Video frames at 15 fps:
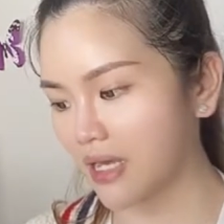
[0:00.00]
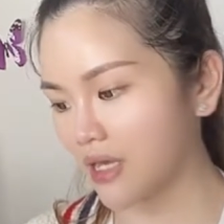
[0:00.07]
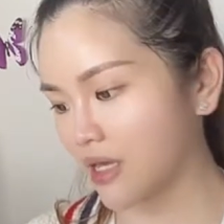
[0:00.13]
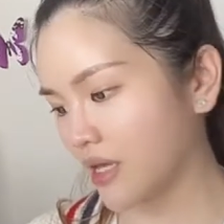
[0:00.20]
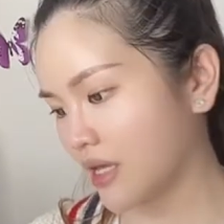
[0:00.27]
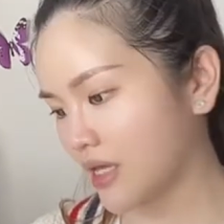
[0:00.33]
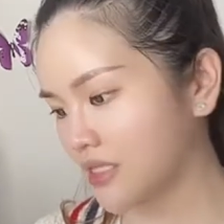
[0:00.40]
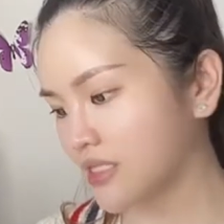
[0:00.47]

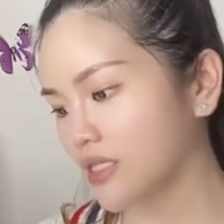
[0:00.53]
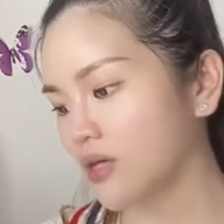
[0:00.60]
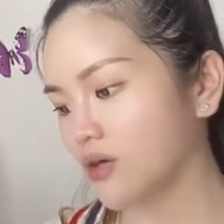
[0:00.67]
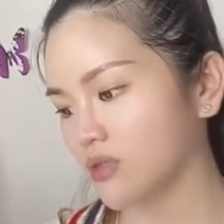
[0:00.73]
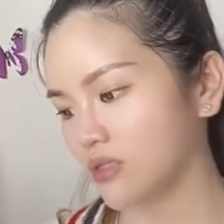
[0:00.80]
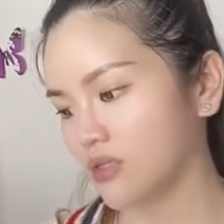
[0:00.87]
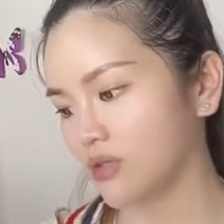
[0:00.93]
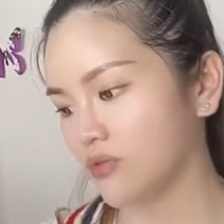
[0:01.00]

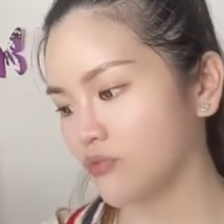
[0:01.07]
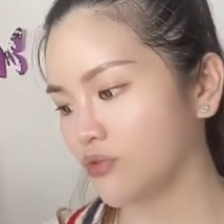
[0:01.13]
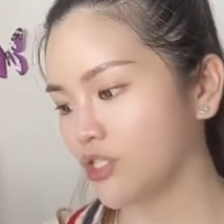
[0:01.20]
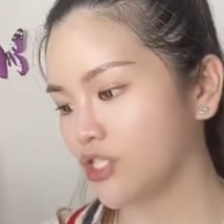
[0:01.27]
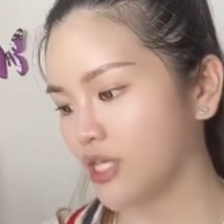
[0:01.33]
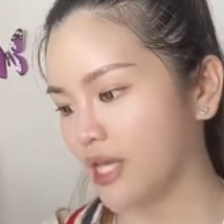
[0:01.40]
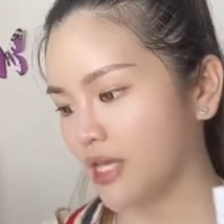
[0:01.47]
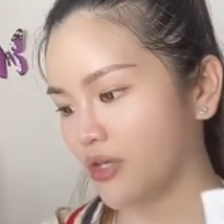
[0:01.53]
antioxidant rich
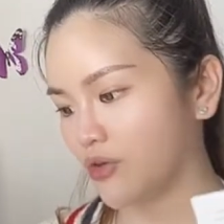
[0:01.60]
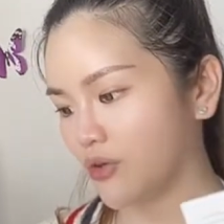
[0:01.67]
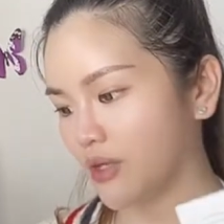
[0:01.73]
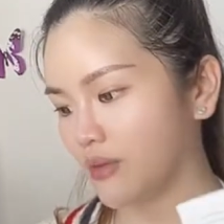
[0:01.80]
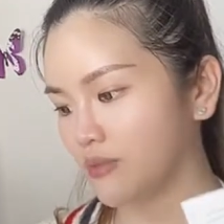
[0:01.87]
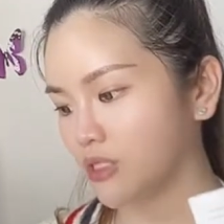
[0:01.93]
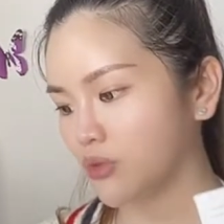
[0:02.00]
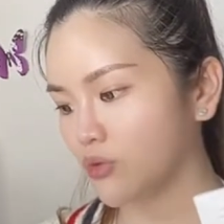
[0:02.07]
hand
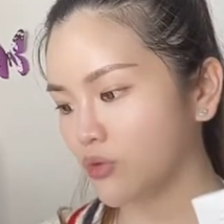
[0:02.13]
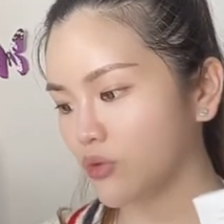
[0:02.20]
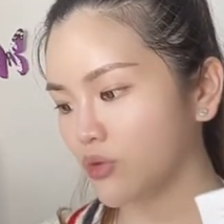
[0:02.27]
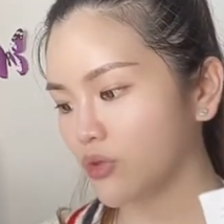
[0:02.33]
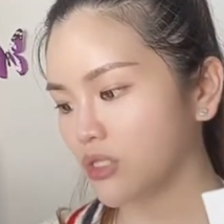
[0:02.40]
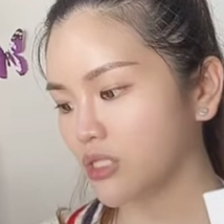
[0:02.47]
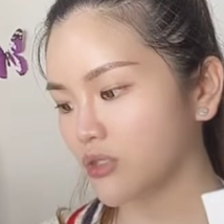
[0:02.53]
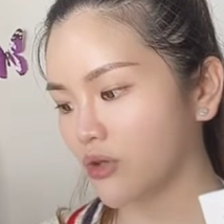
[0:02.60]
cream,
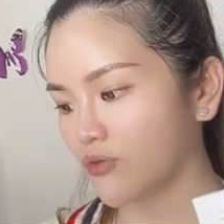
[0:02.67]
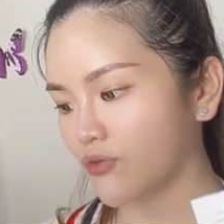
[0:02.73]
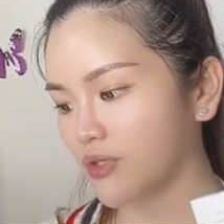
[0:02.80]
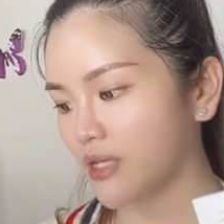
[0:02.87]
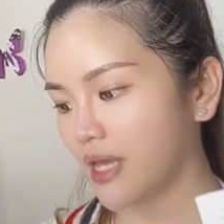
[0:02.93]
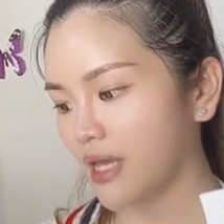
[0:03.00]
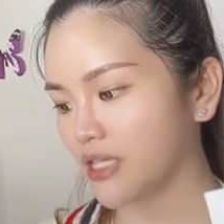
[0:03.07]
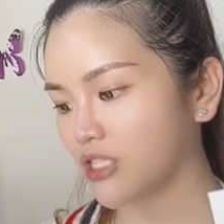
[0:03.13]
soothes, softens
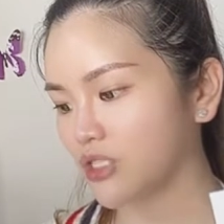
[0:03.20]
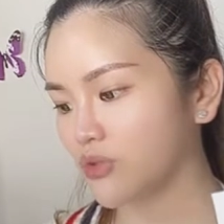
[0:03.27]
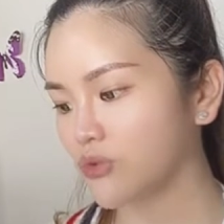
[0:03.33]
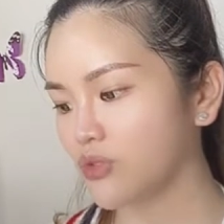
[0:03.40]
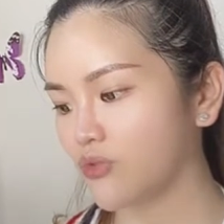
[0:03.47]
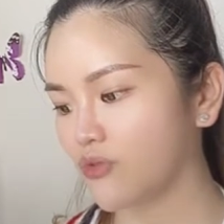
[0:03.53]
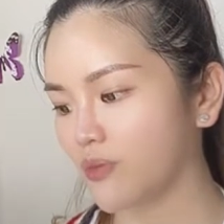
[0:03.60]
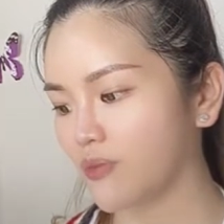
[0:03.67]
and
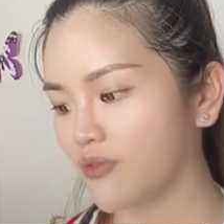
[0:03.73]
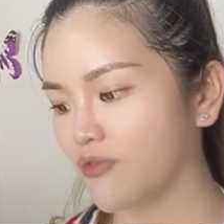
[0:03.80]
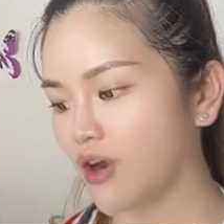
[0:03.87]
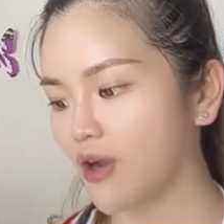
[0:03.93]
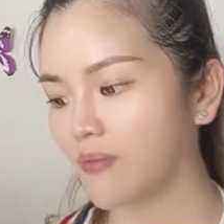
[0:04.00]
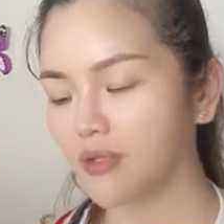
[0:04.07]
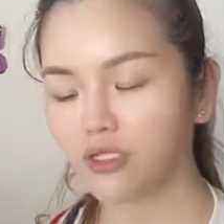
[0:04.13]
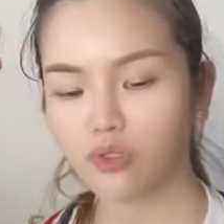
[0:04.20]
shields from
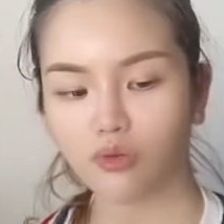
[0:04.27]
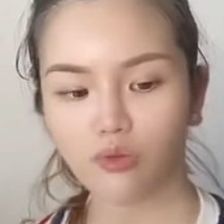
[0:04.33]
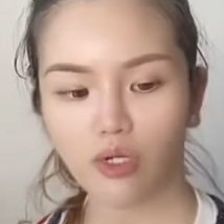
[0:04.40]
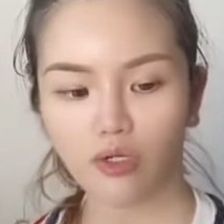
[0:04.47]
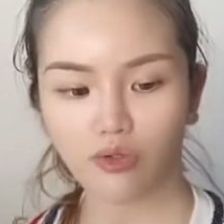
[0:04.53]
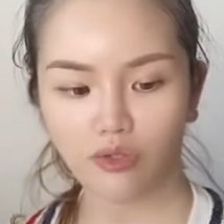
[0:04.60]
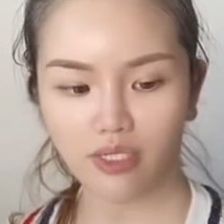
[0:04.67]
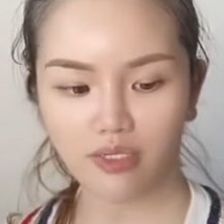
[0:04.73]
environmental
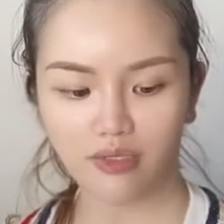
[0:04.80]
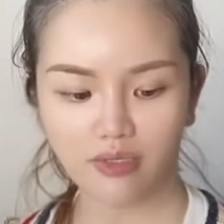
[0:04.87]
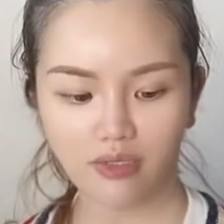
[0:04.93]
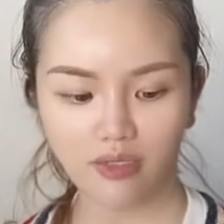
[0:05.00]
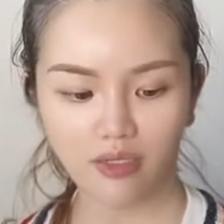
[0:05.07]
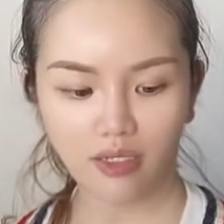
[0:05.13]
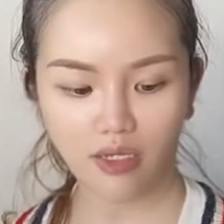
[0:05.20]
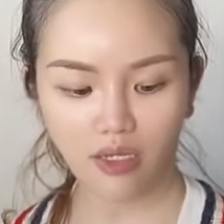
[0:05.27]

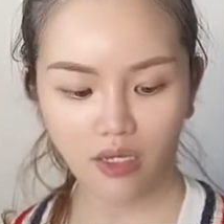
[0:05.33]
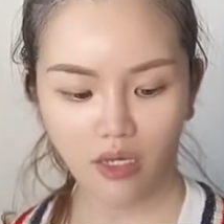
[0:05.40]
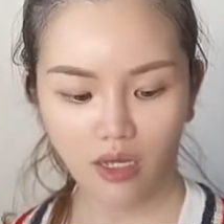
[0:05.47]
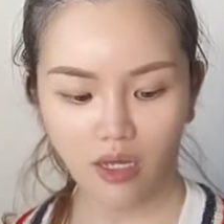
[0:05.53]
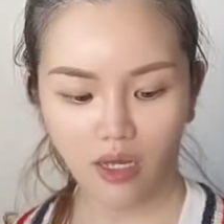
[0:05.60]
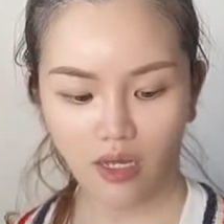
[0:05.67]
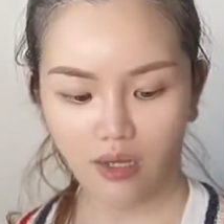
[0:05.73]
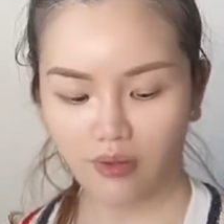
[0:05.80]
aggressors.
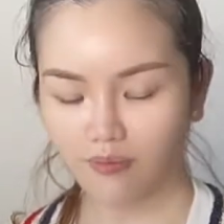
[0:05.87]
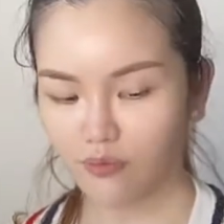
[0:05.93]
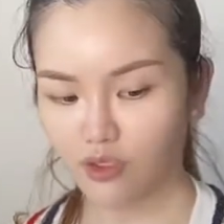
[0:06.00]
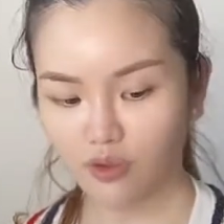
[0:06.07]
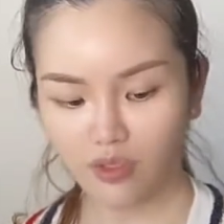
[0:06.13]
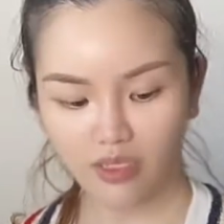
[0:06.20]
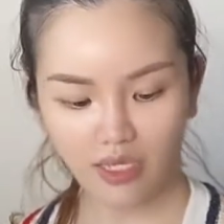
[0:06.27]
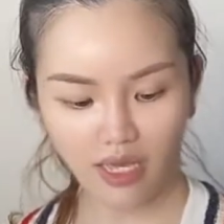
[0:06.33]
So
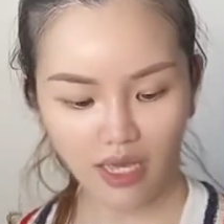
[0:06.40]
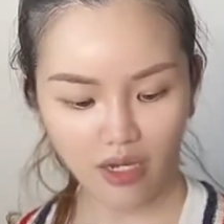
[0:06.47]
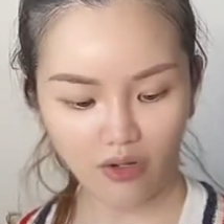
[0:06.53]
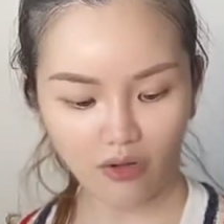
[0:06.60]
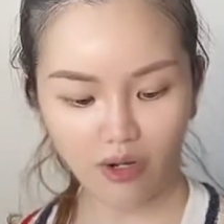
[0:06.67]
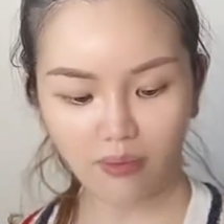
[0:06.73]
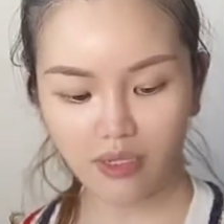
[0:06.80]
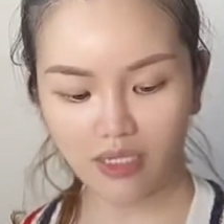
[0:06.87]
it's a hand
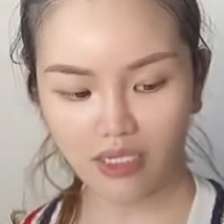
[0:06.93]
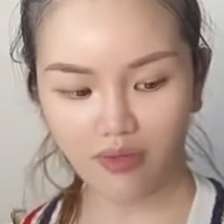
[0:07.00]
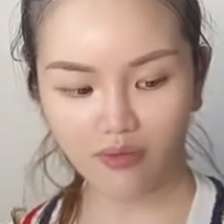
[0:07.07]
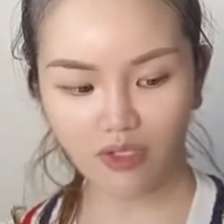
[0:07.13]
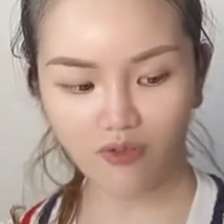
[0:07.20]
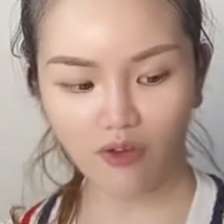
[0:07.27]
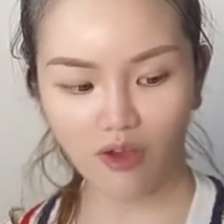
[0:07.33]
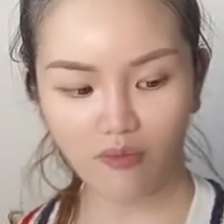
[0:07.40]
cream, it's
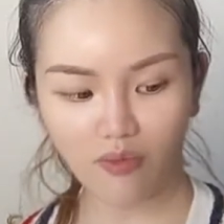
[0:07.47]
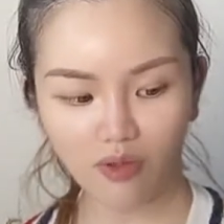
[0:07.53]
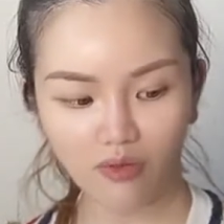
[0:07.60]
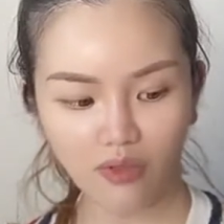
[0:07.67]
75 ml